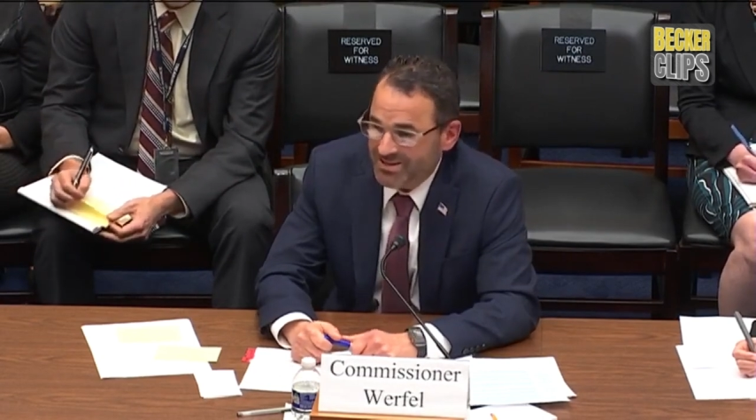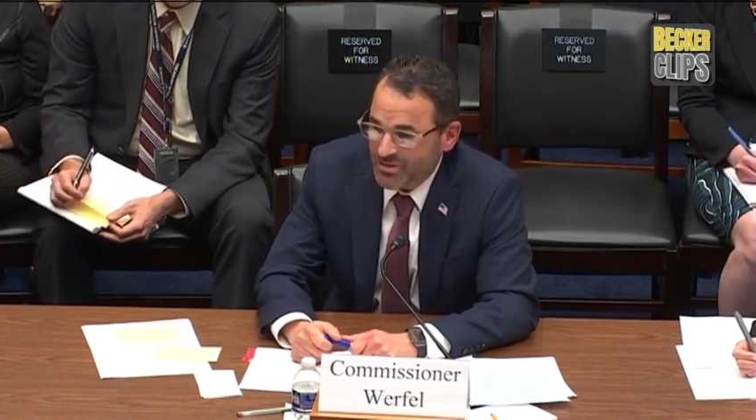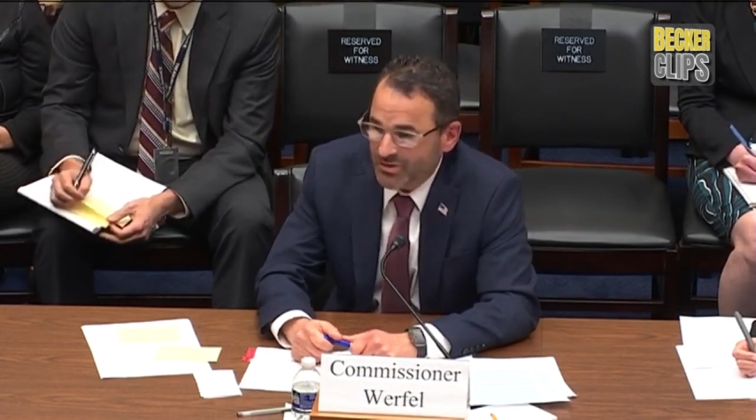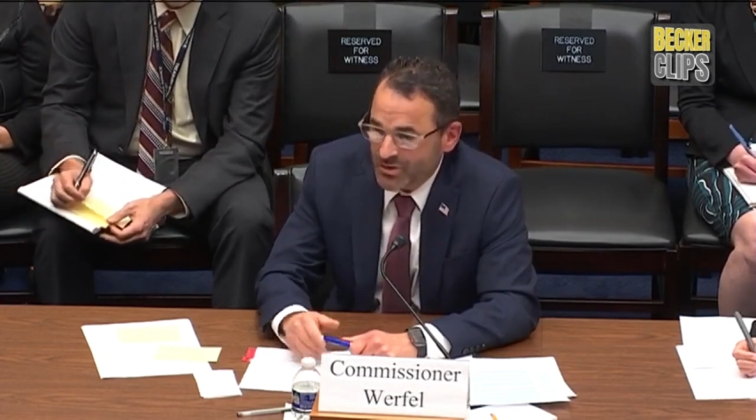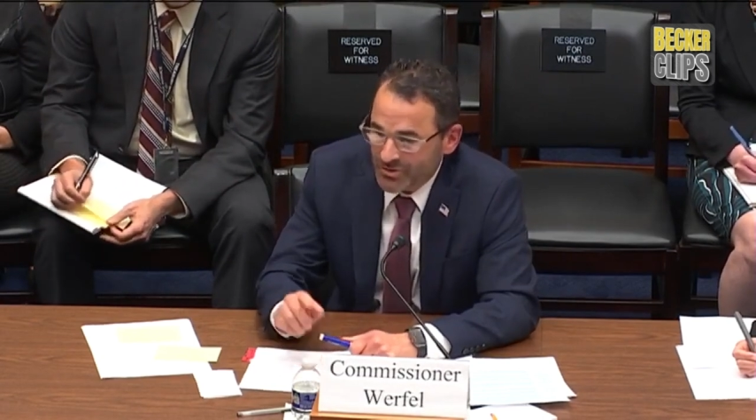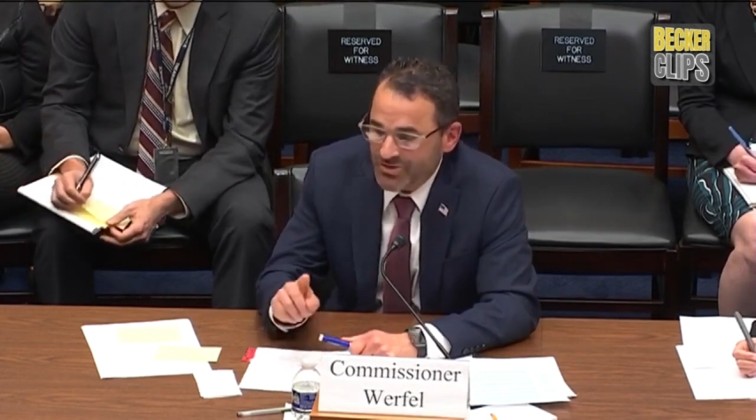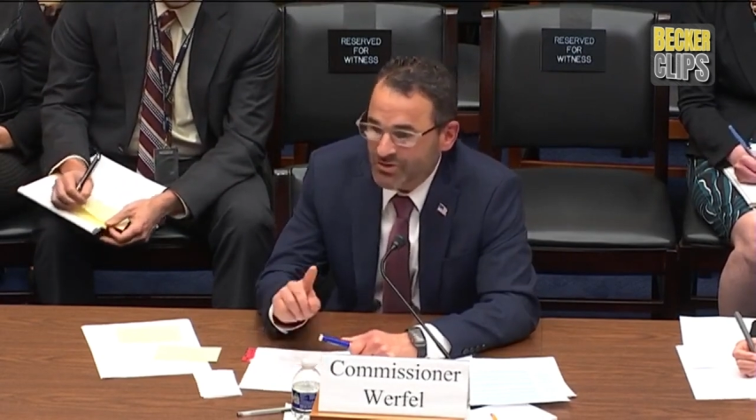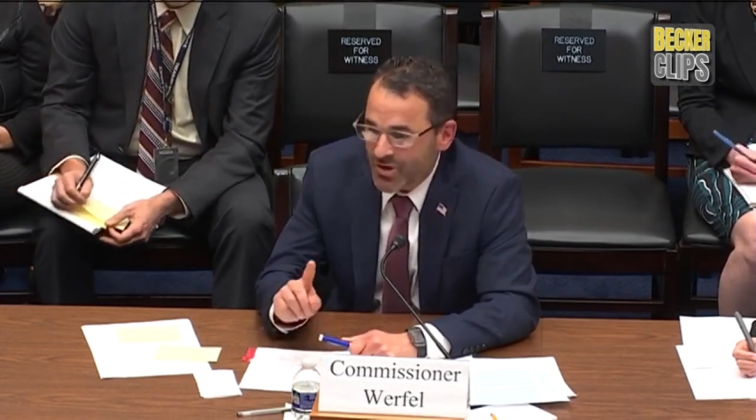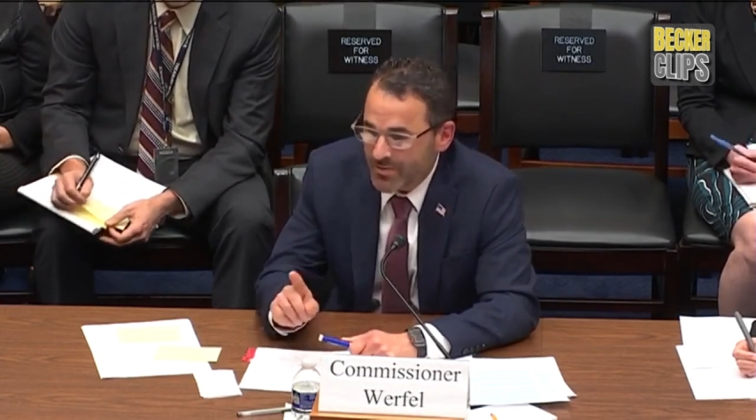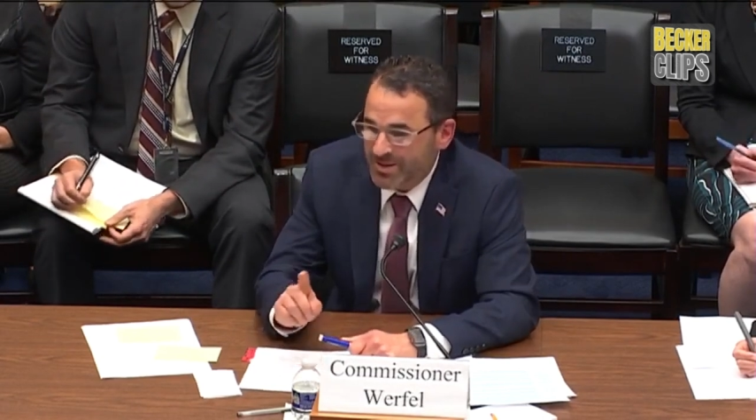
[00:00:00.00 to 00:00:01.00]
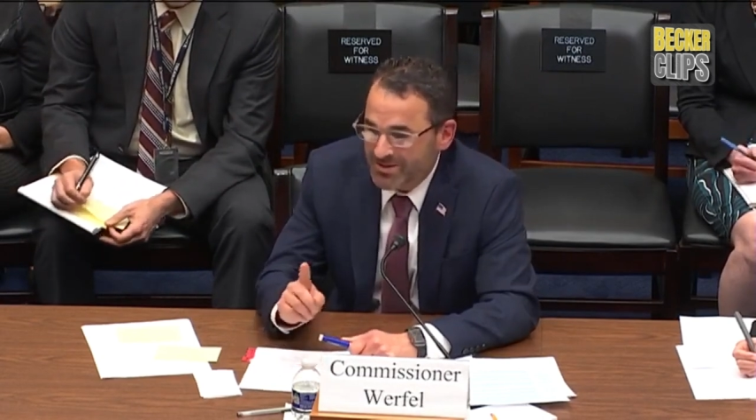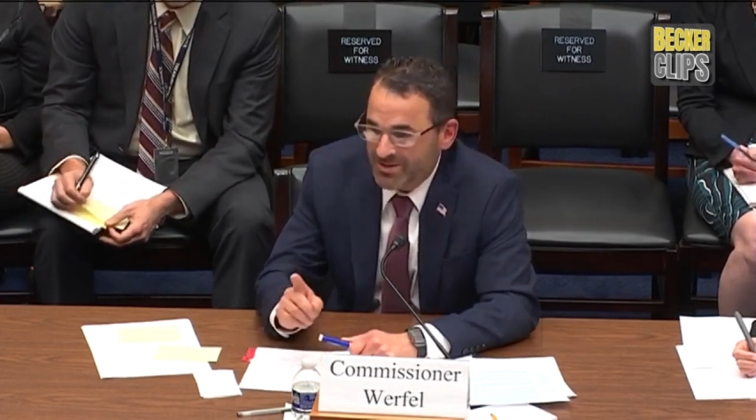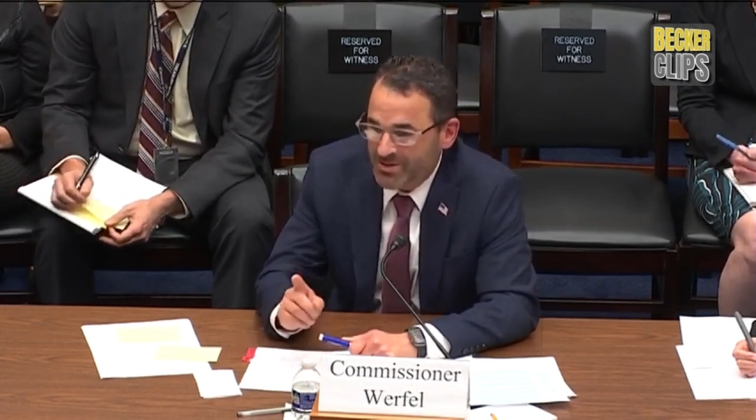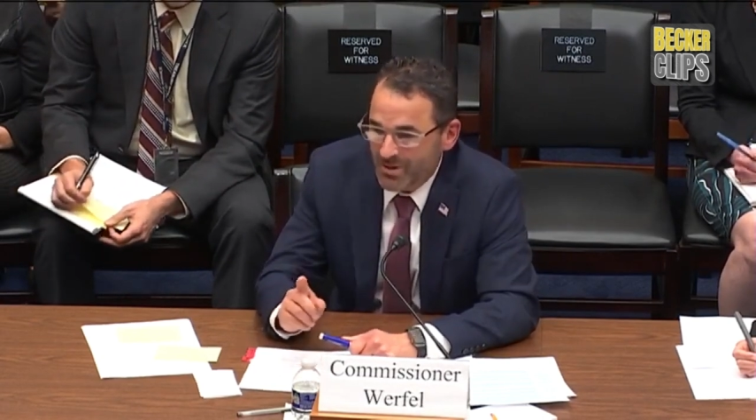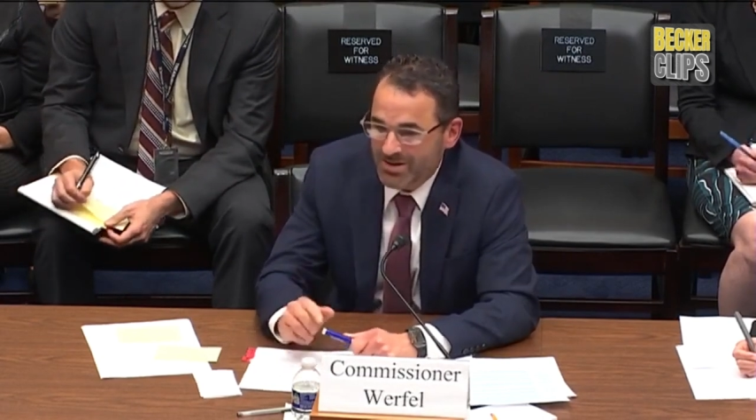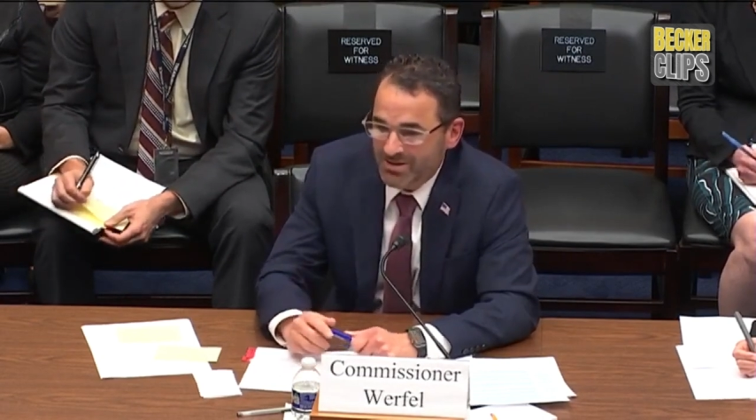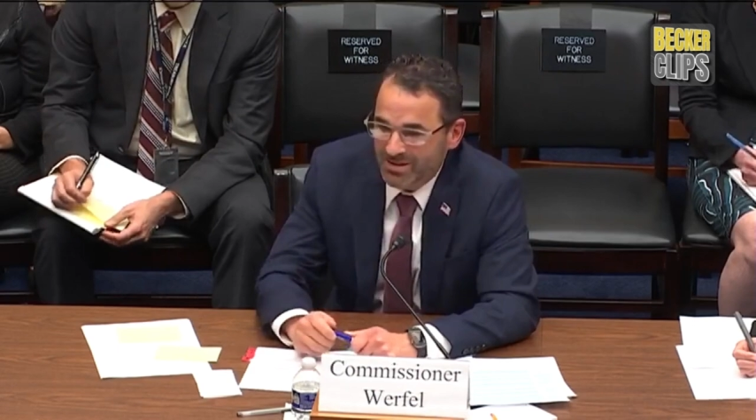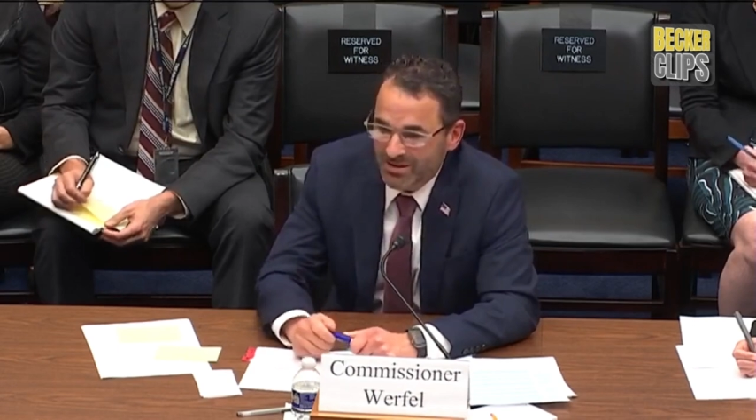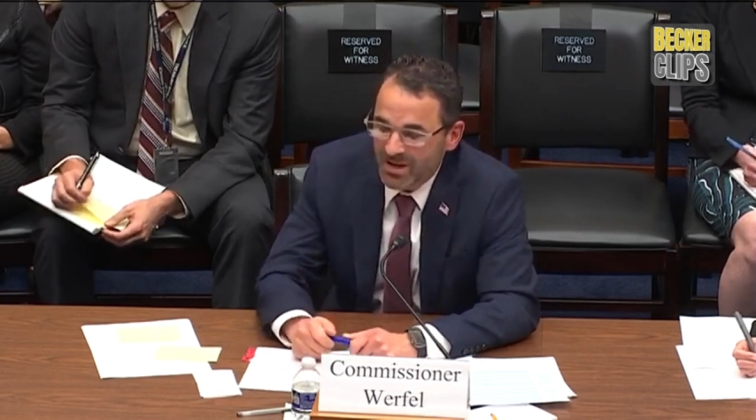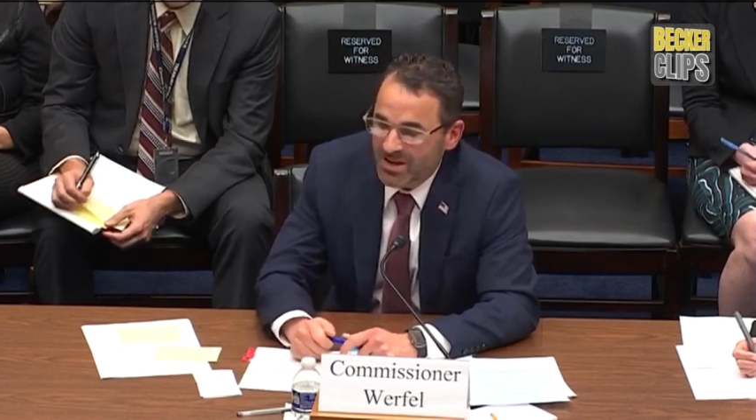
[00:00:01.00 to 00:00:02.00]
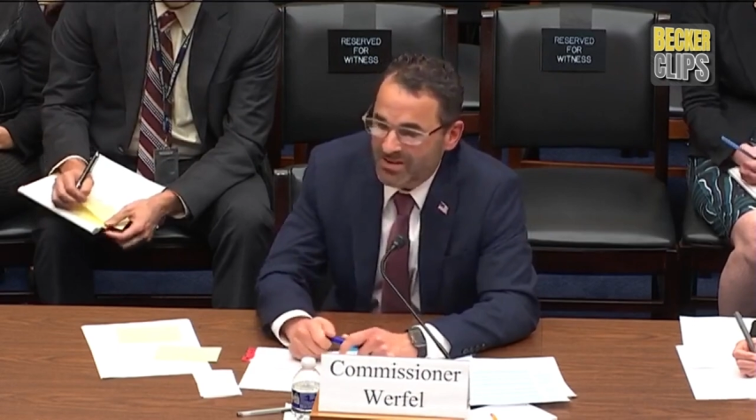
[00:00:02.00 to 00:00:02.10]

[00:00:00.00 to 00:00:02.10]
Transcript: You're describing a situation